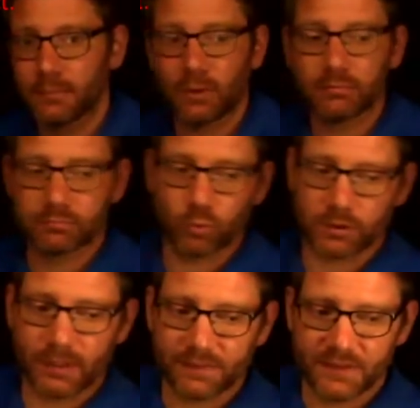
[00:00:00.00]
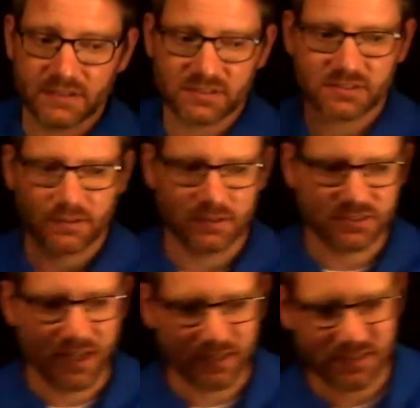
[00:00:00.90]
But what about this? And
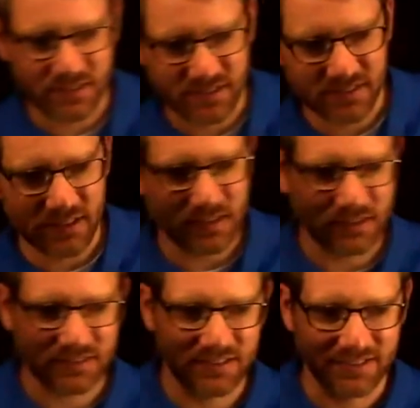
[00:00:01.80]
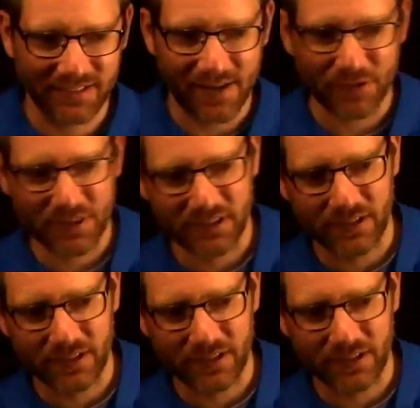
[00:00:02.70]
it's not easy to see because everything